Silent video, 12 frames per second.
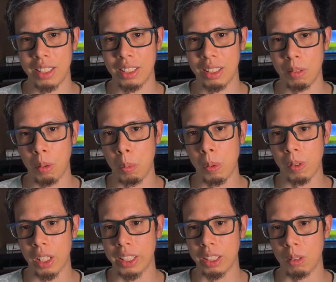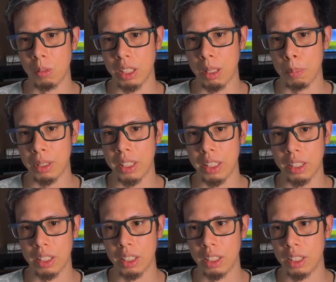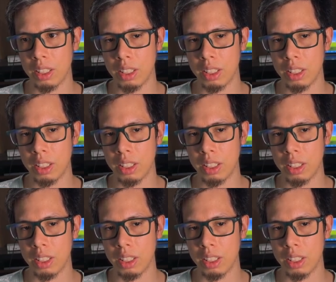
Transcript: and we will run it. What happened here?